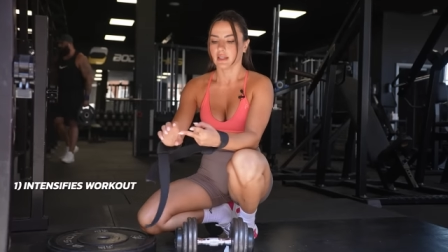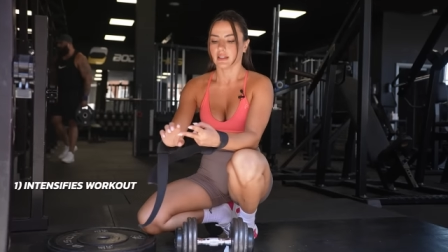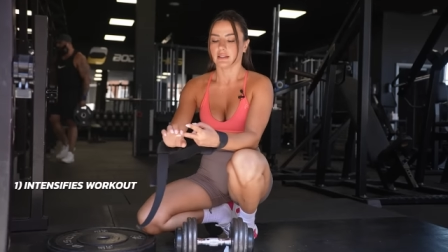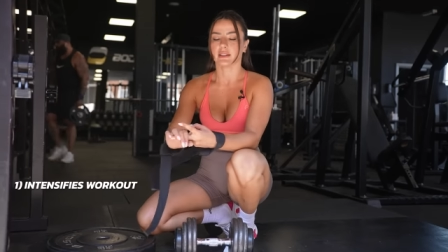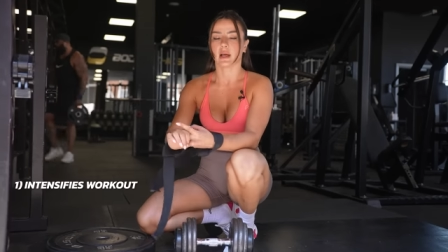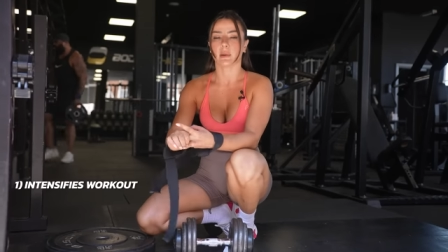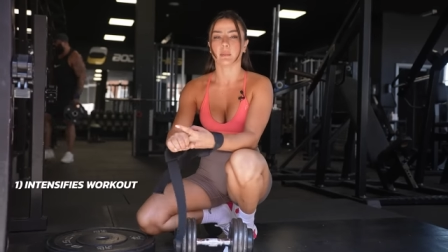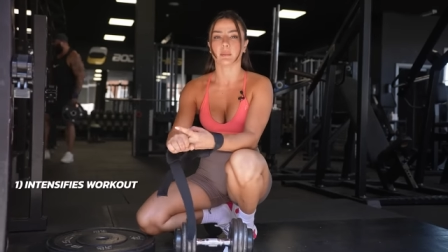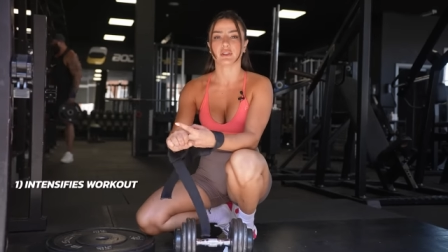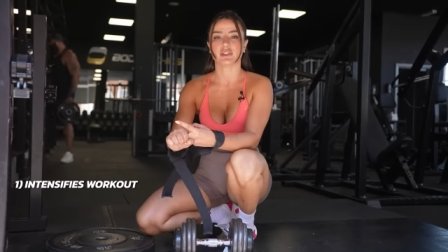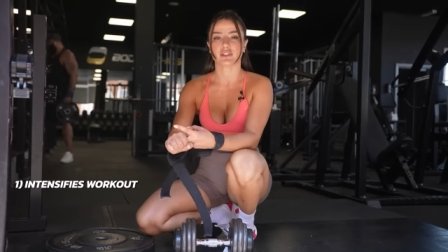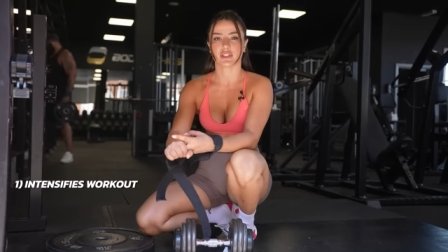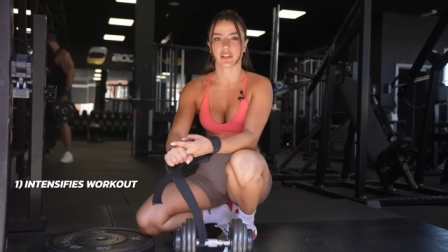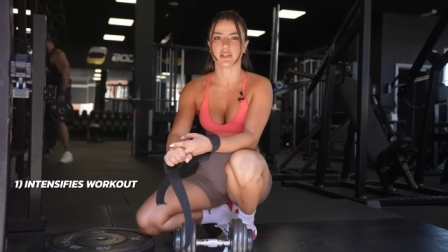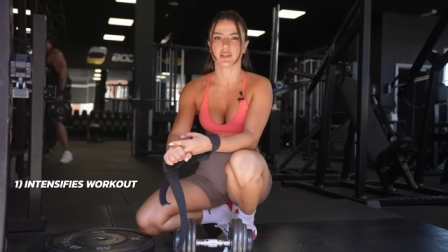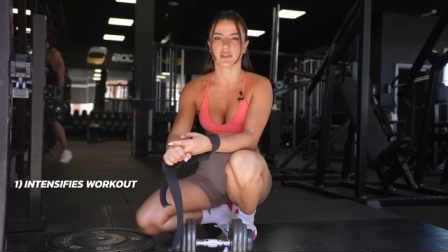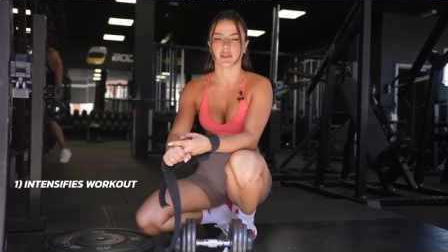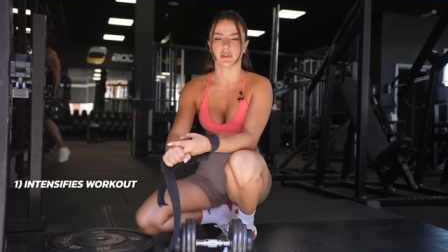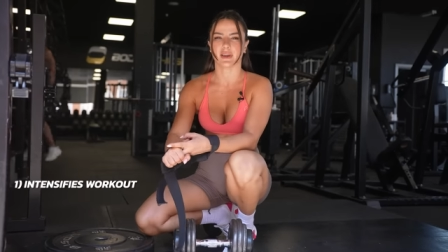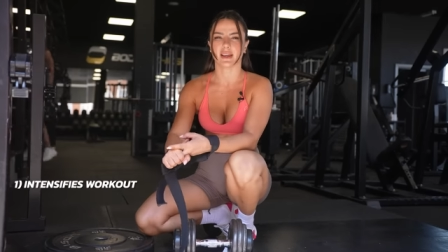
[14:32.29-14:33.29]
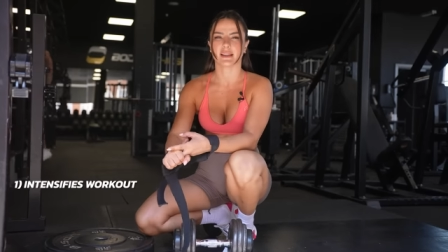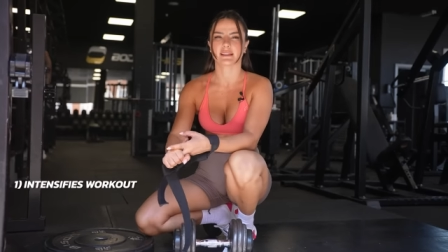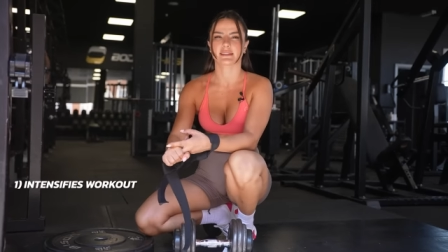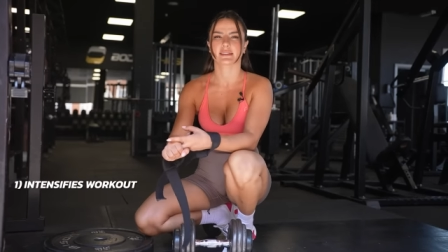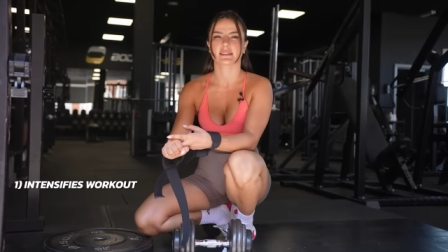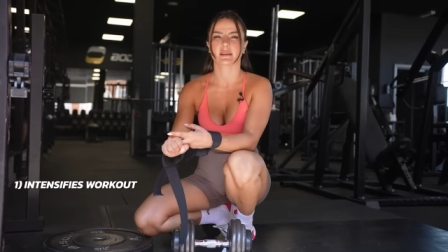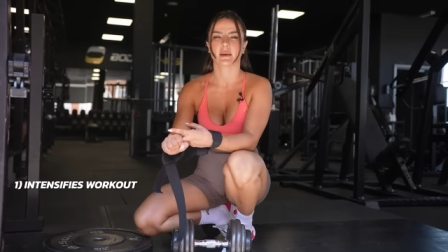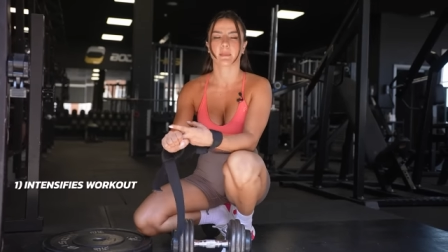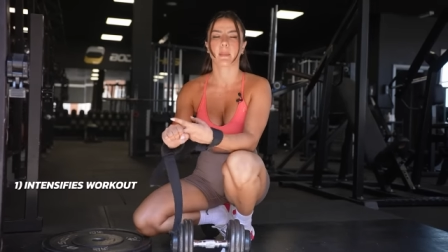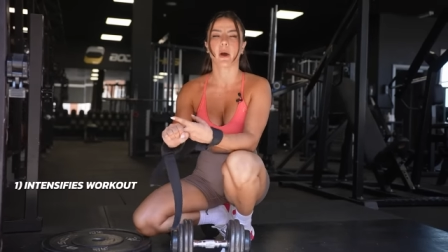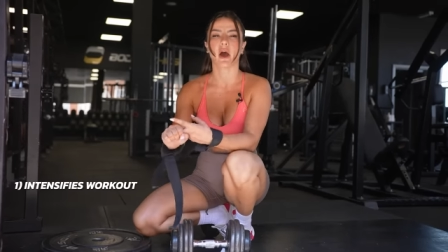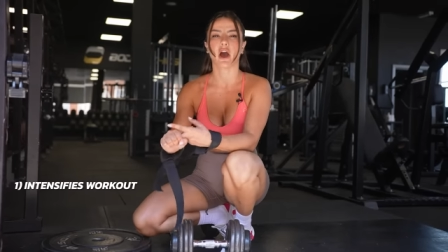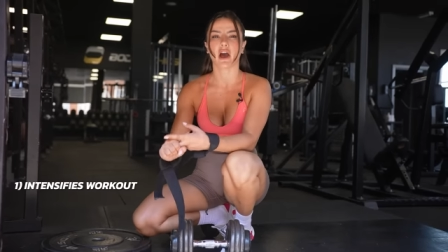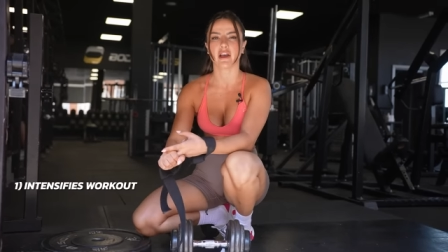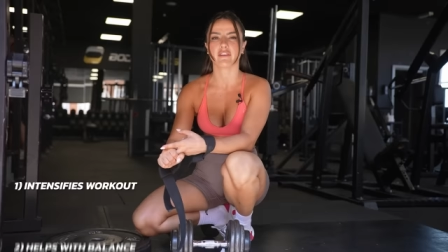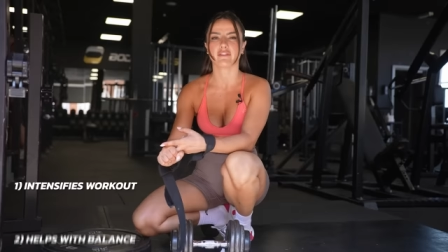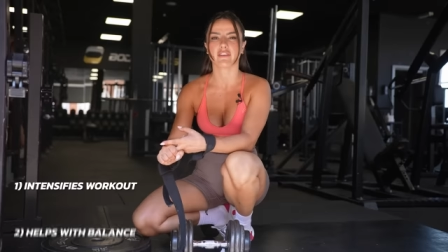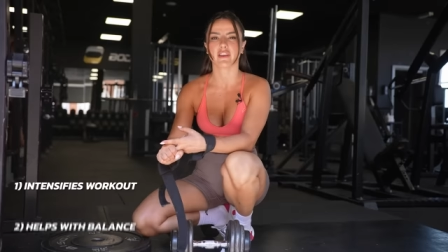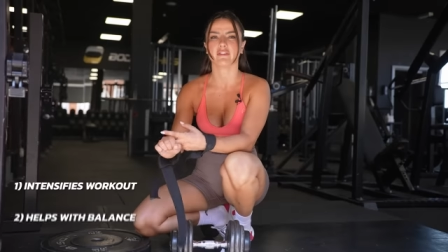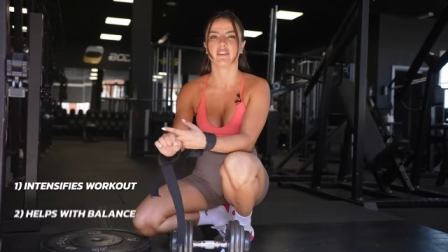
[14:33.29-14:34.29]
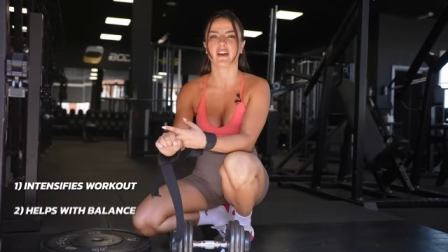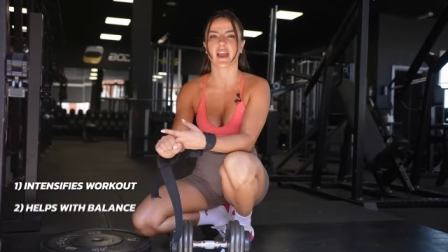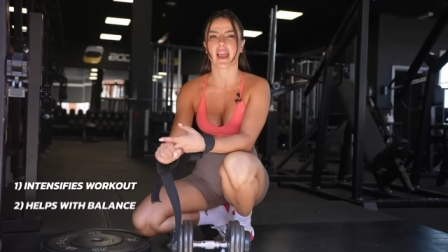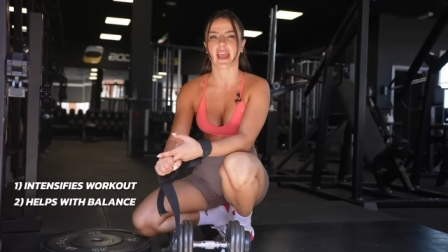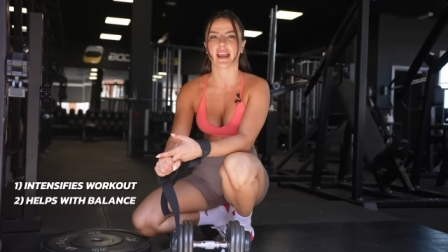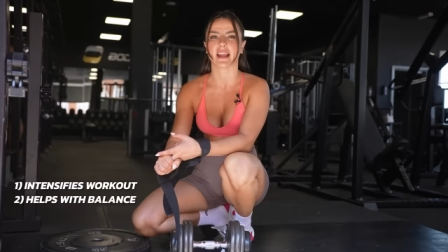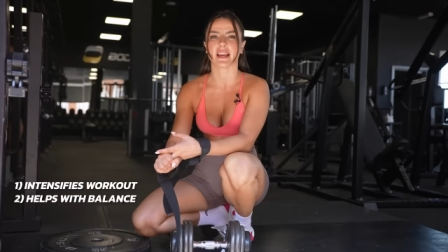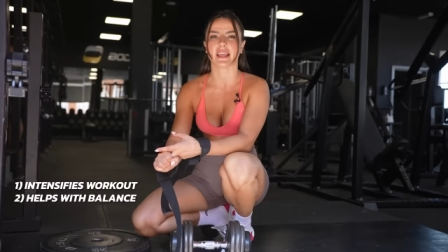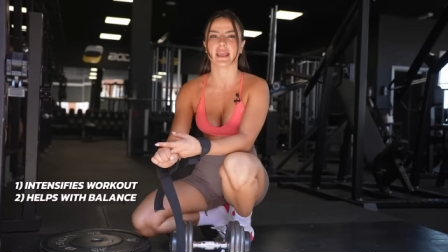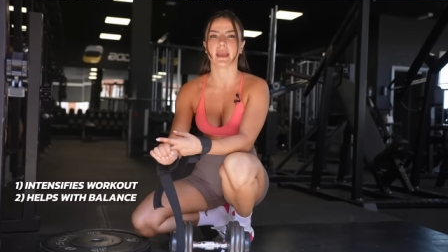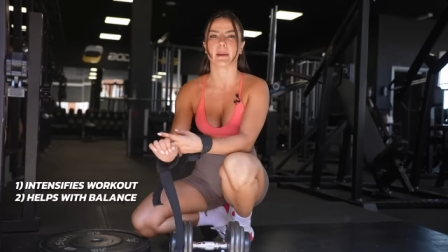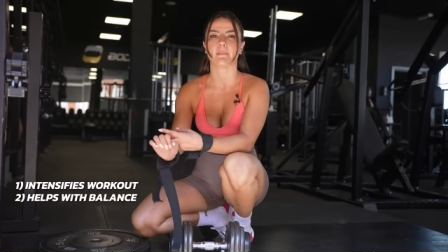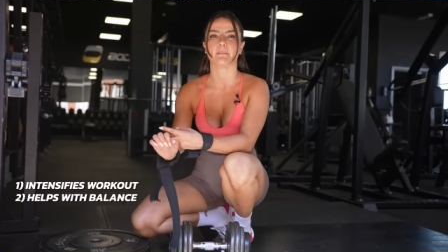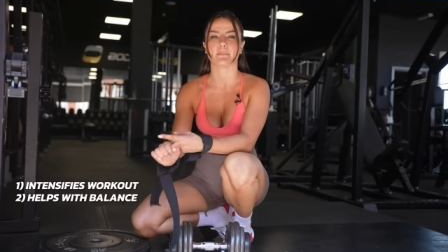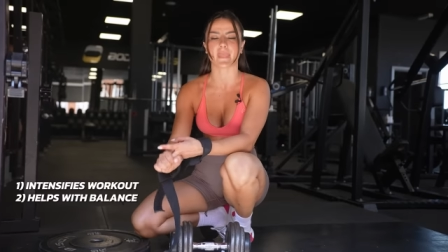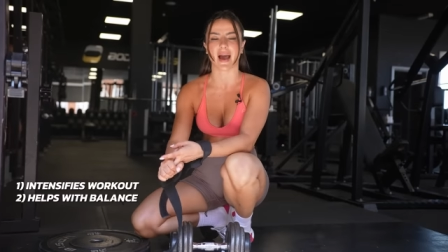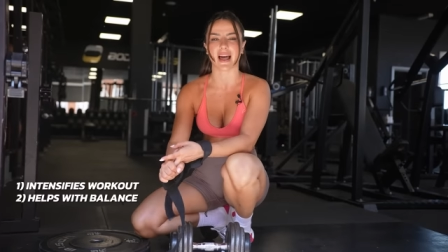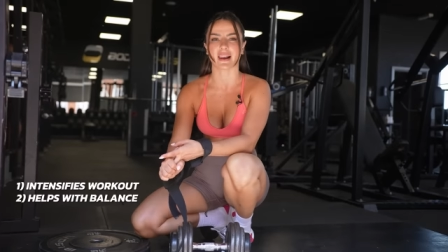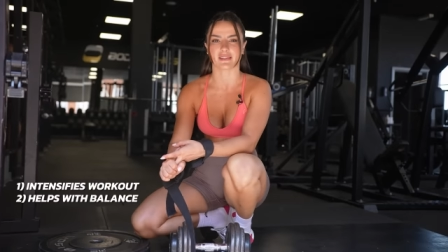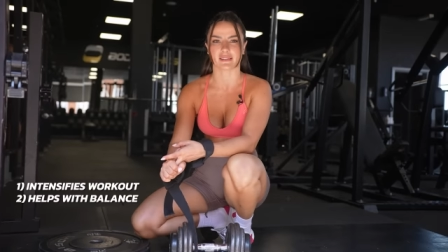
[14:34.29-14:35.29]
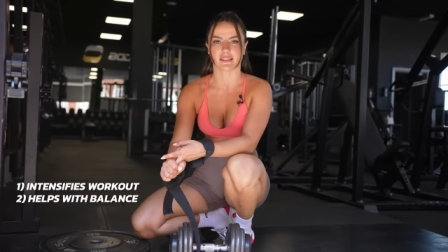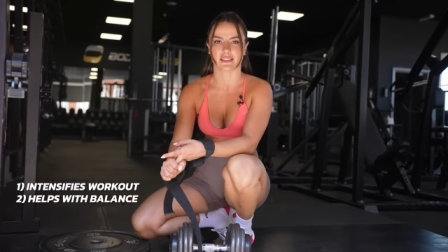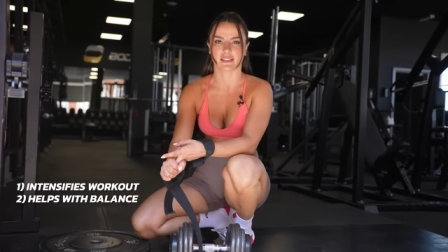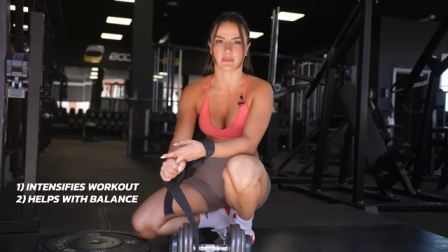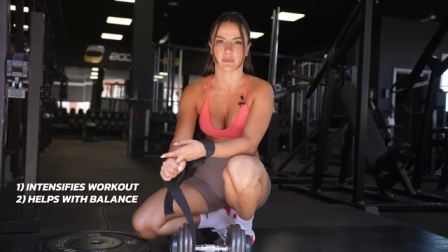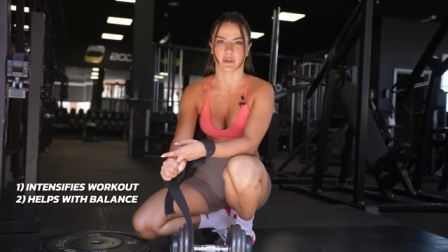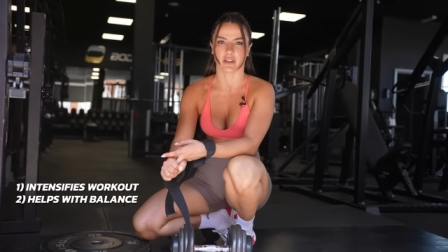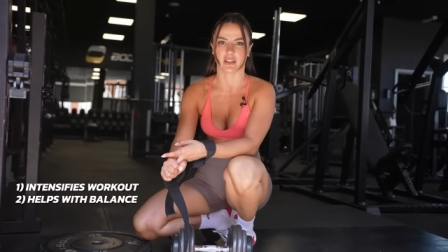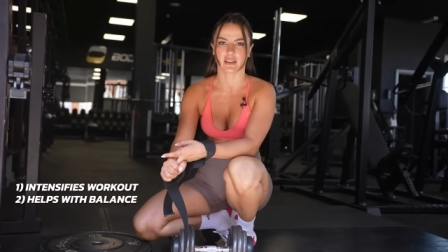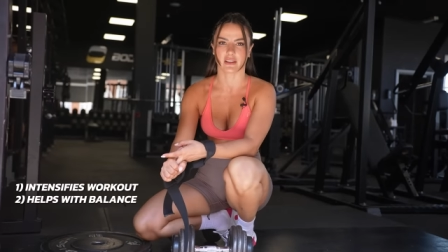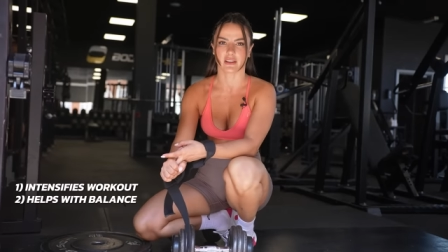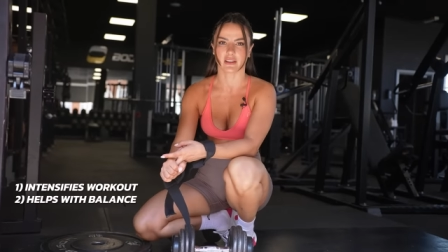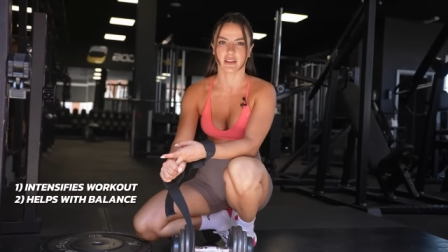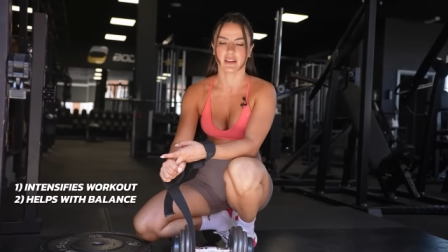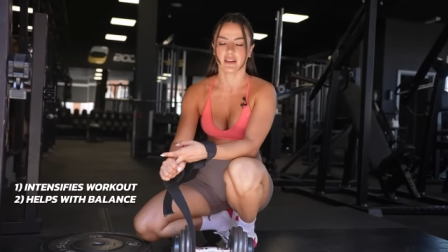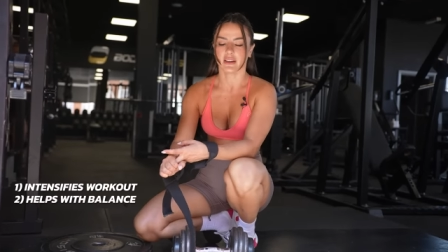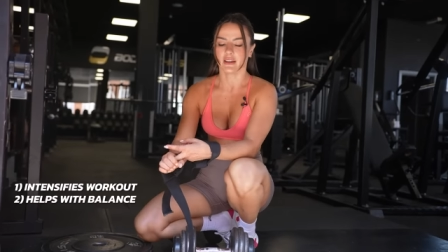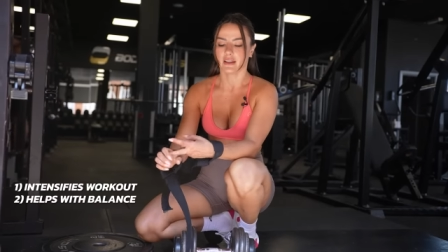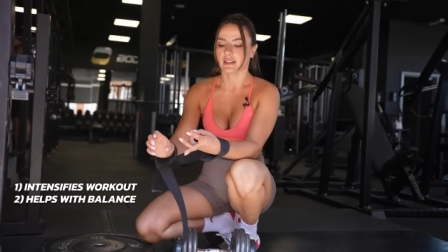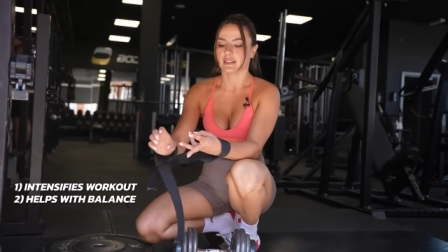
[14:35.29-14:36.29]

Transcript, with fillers: Number two, it's perfect for any imbalancement.